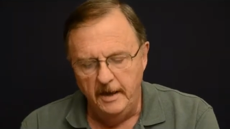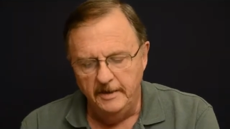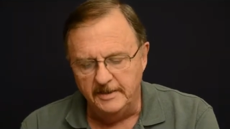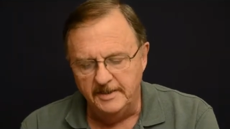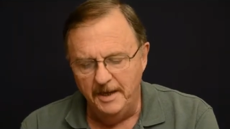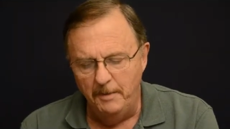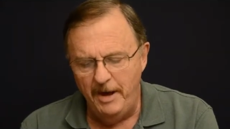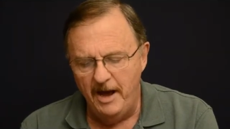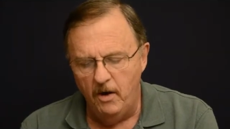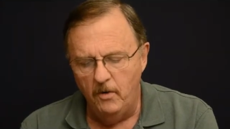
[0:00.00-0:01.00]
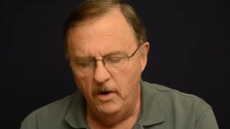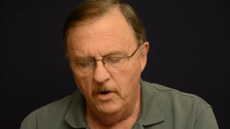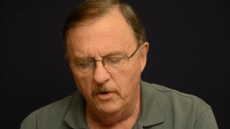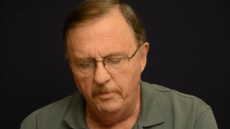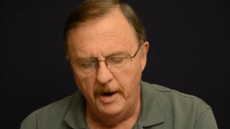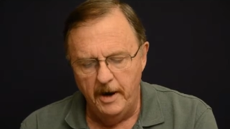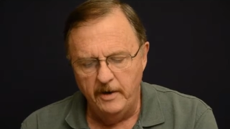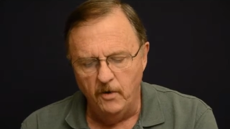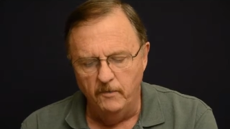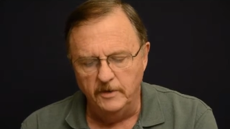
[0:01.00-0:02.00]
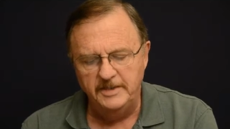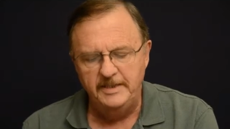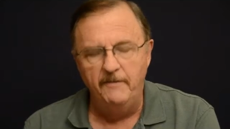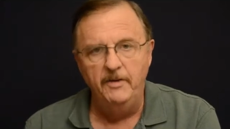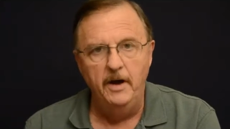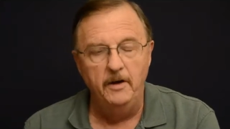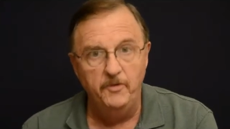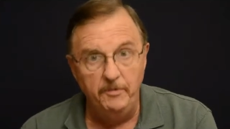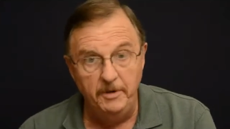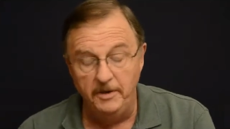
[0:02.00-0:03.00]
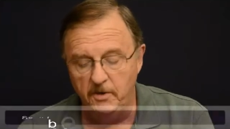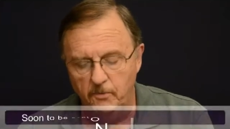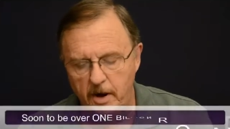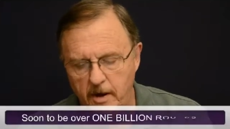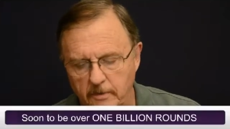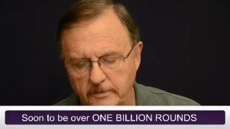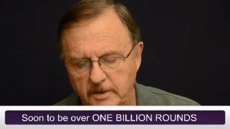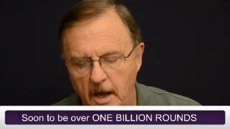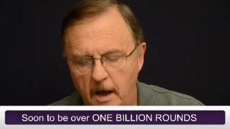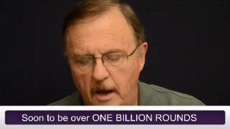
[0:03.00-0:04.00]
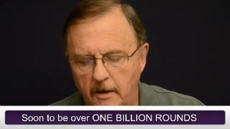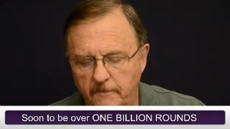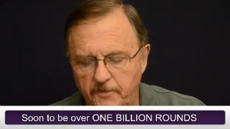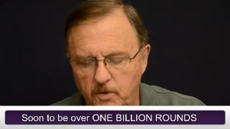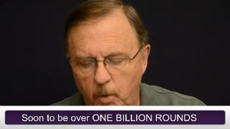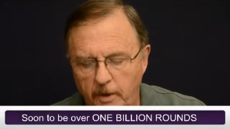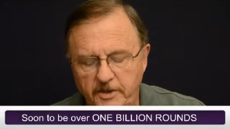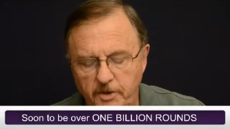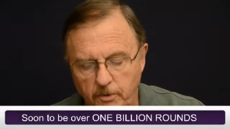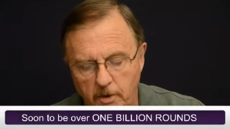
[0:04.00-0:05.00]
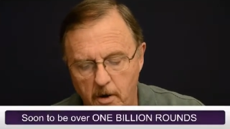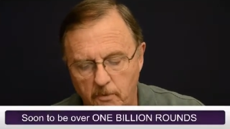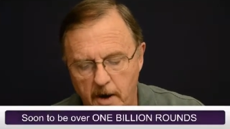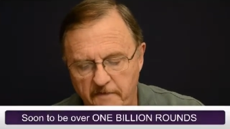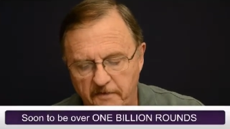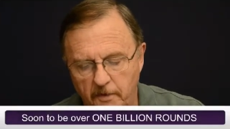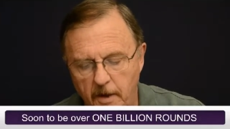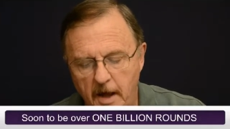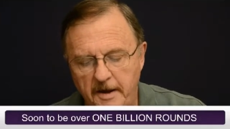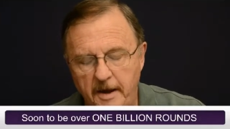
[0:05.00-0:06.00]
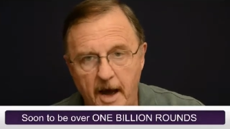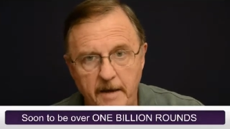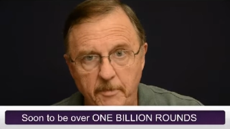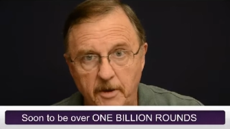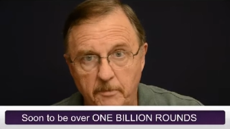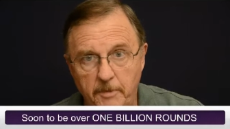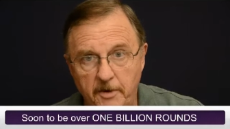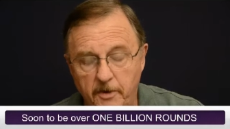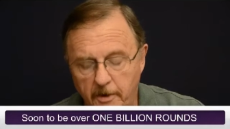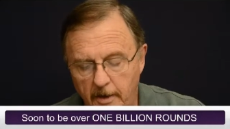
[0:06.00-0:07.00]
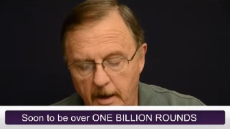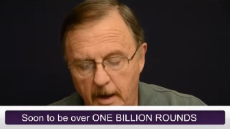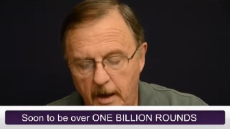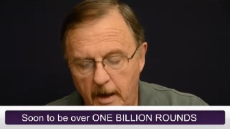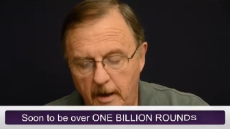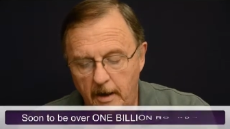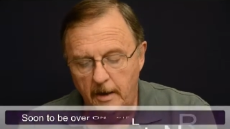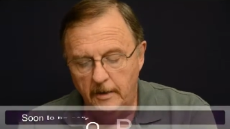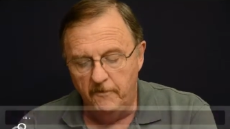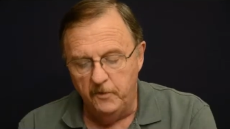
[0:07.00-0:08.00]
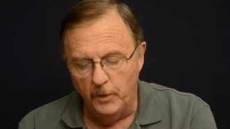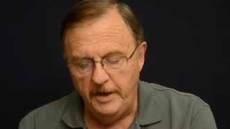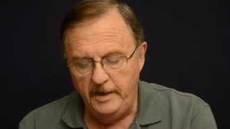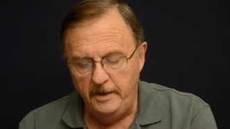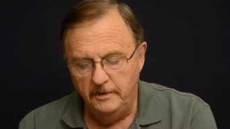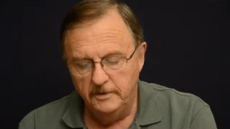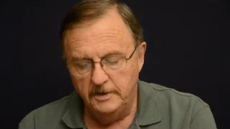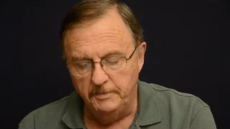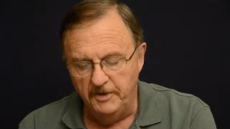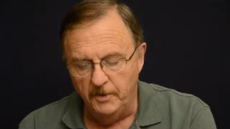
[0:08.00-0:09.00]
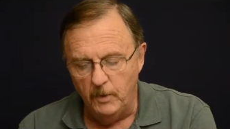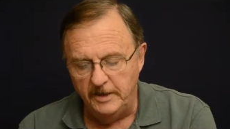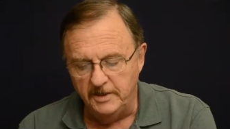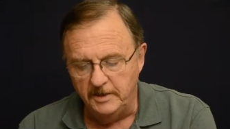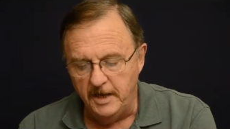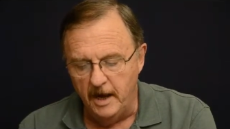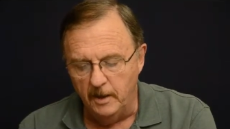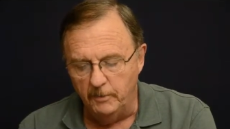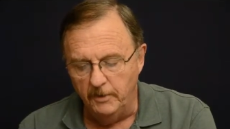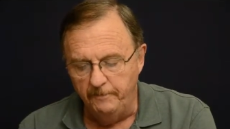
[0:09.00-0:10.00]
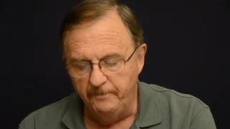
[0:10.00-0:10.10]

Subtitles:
that somehow her buying over 700 million rounds of .22 long rifle, 9mm, 40 Smith & Wesson caliber,